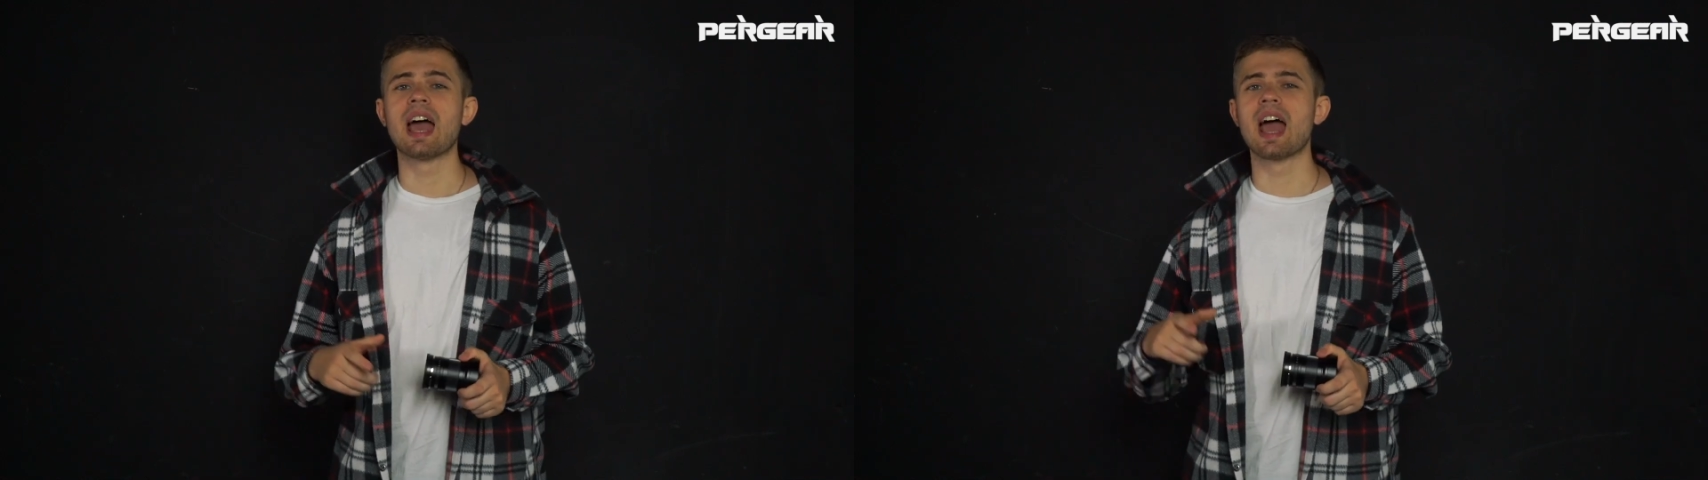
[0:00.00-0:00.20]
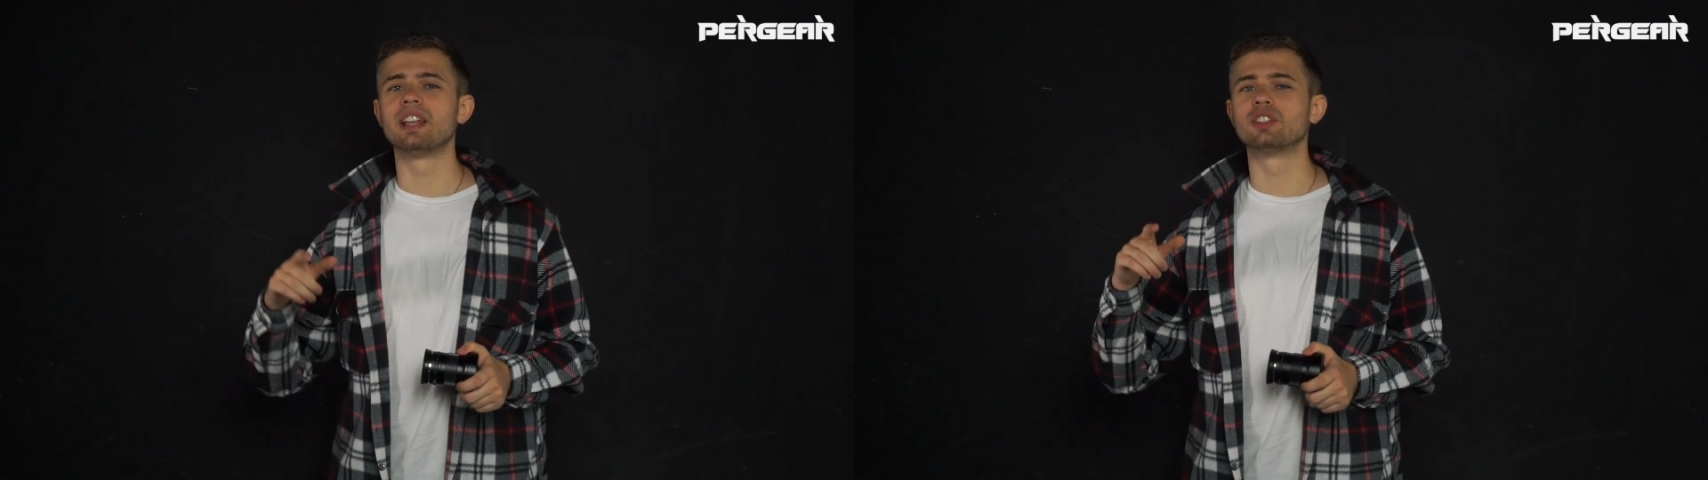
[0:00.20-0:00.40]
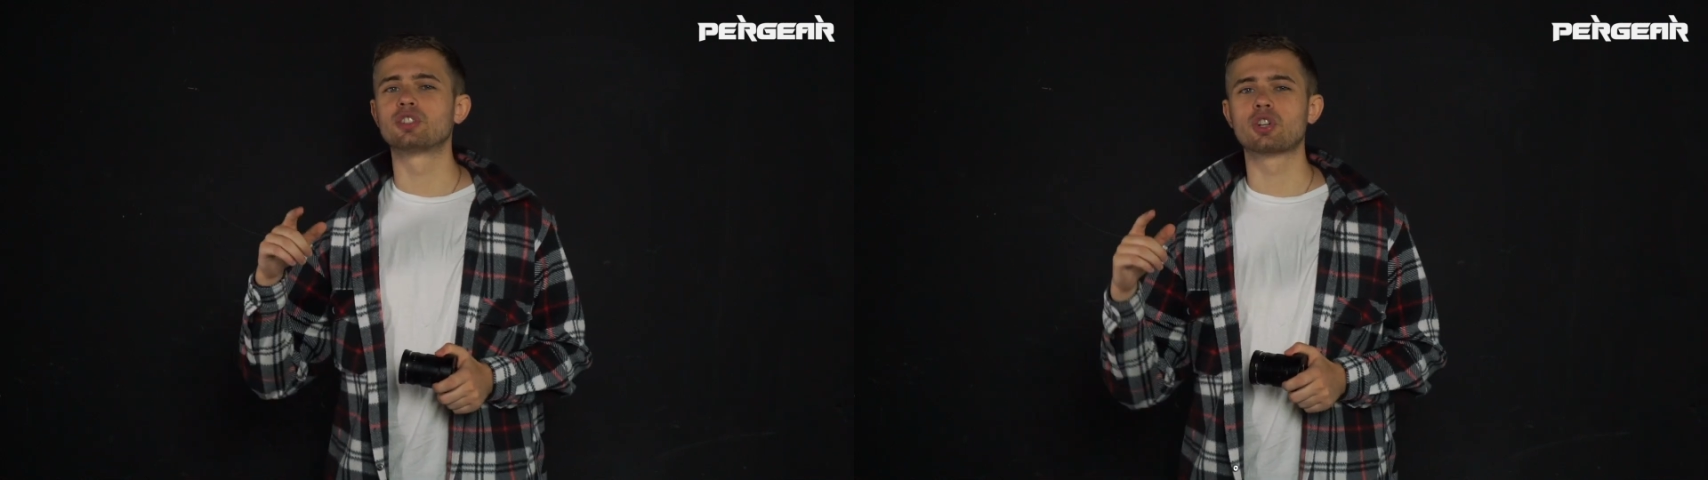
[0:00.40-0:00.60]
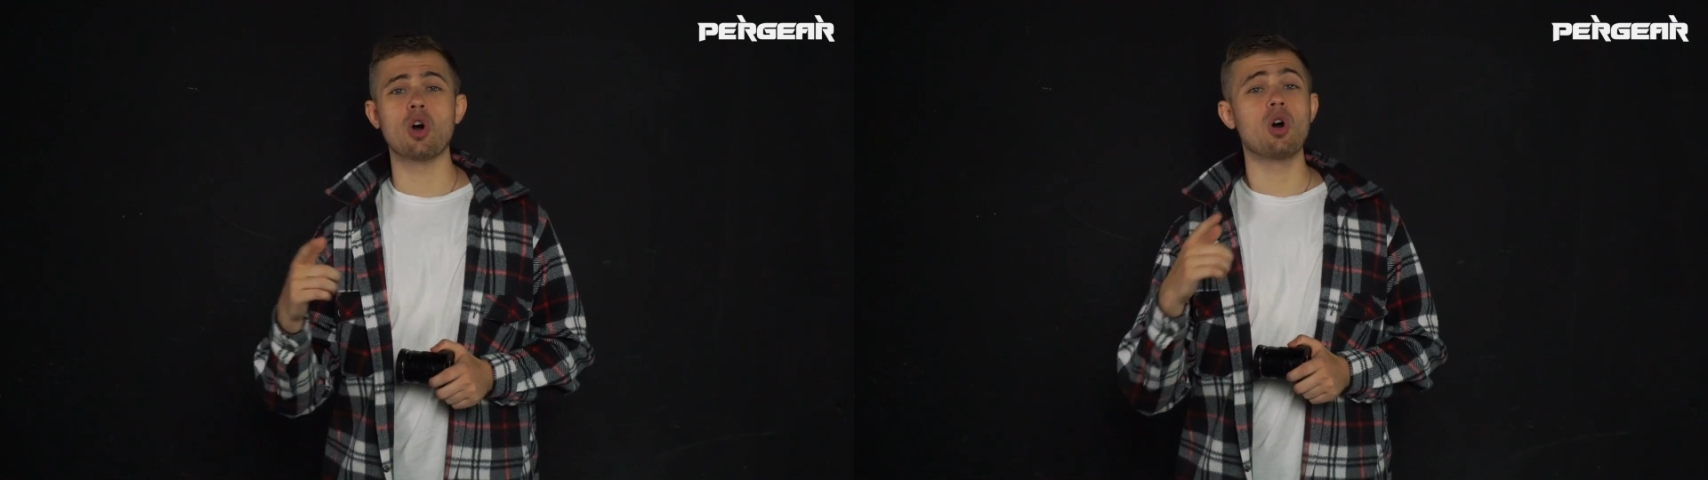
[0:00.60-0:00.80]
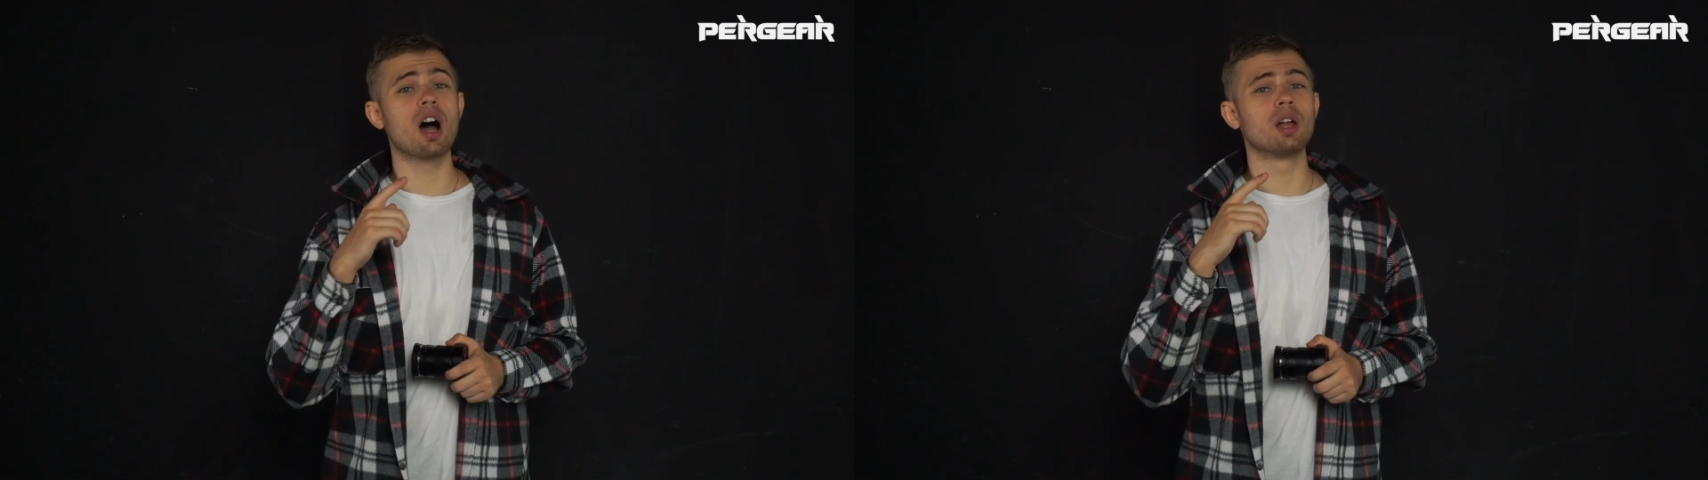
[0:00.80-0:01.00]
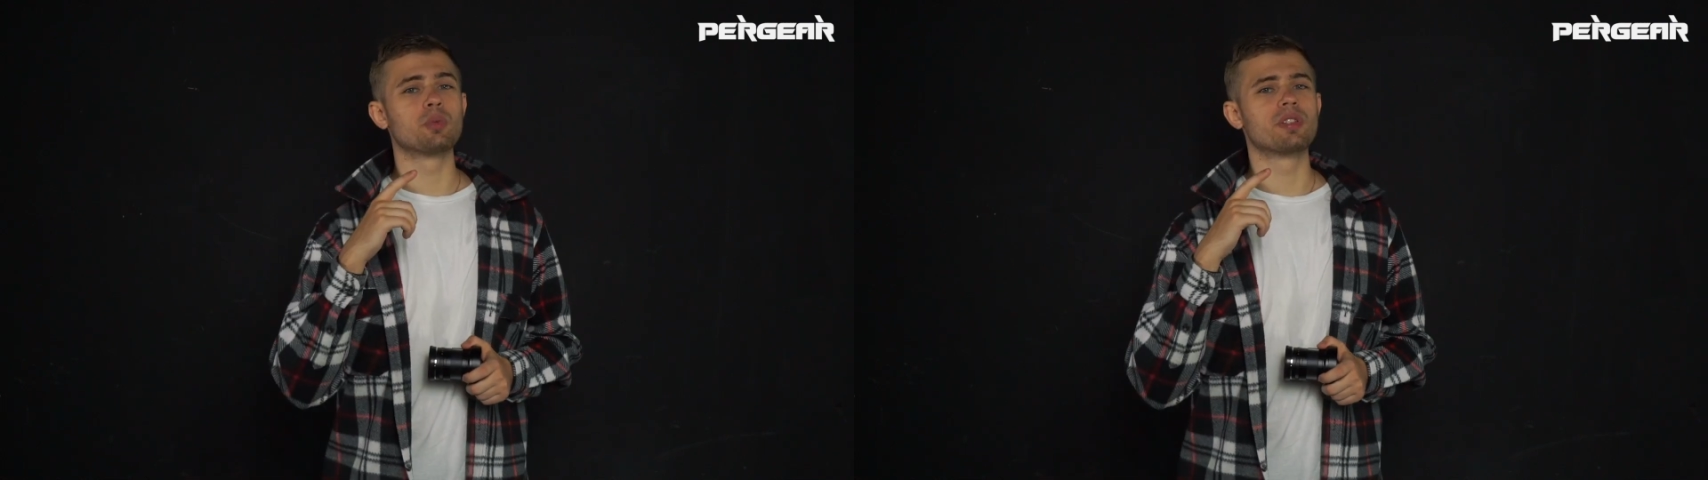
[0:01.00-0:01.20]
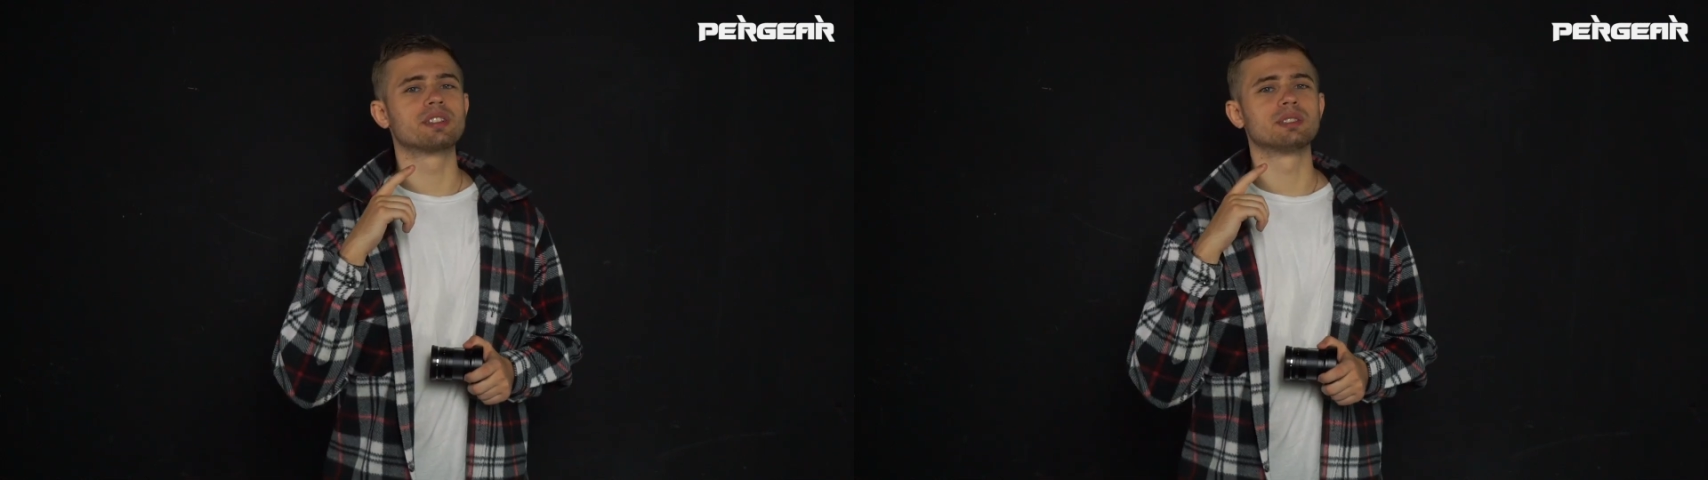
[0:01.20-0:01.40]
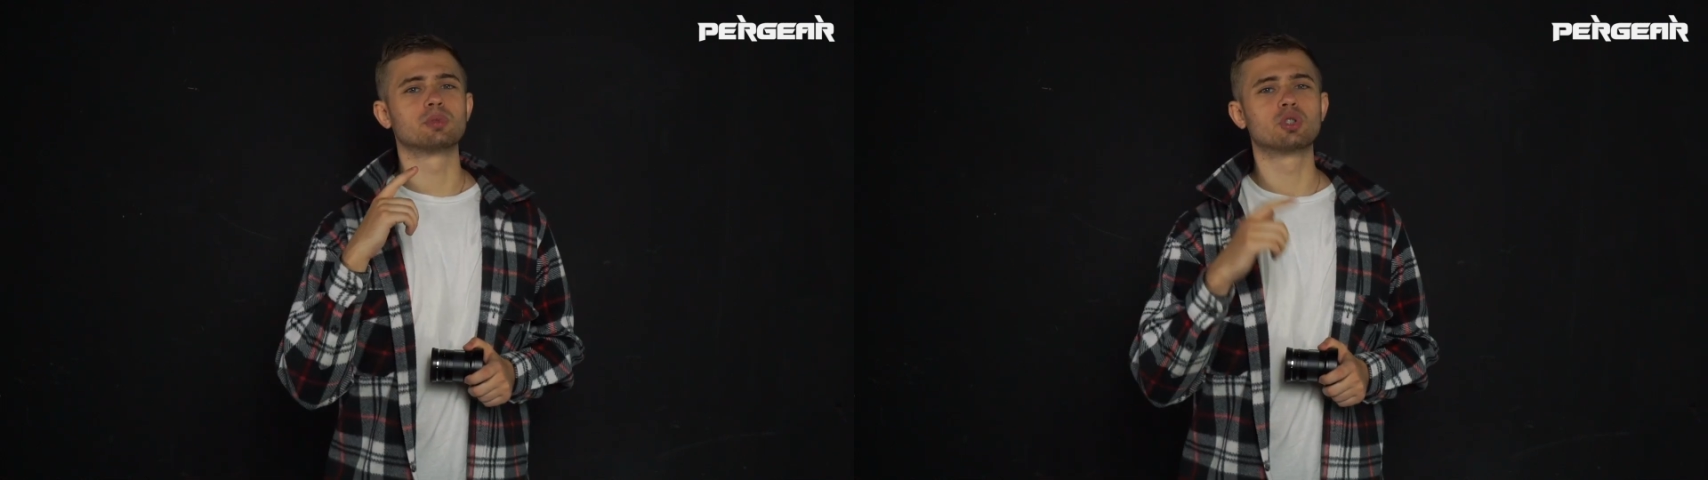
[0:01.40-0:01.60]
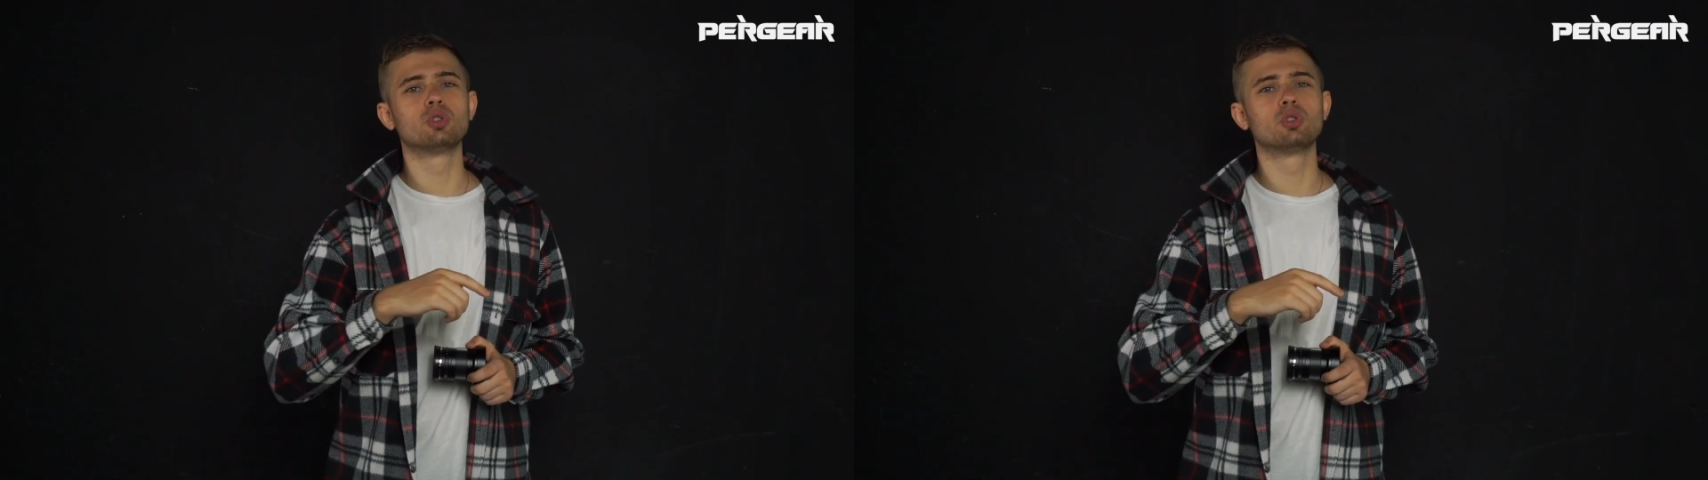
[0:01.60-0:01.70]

and go on with some